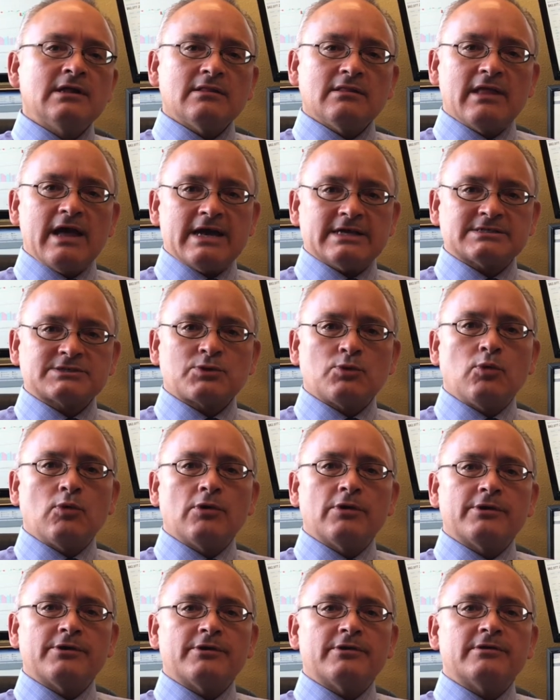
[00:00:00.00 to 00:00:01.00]
last
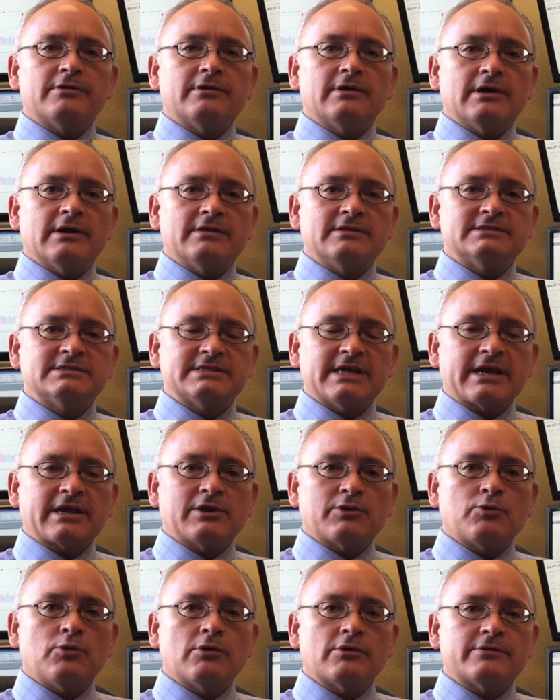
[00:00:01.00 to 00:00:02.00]
quarter, the
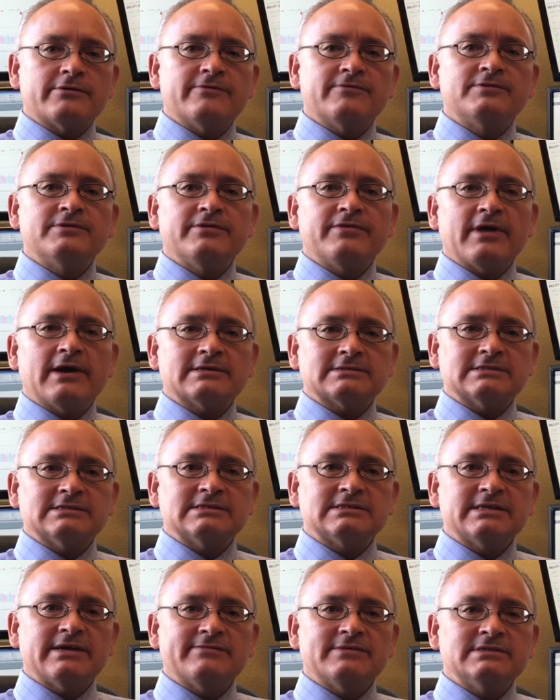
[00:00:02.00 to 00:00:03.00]
second quarter of
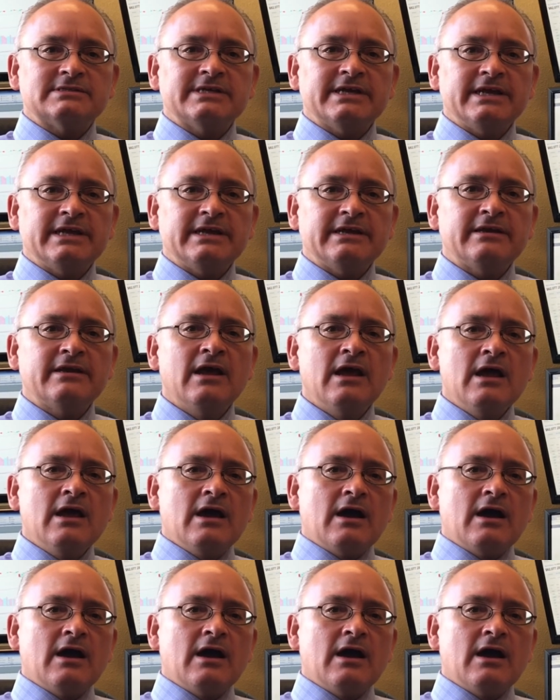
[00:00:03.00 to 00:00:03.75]
2017,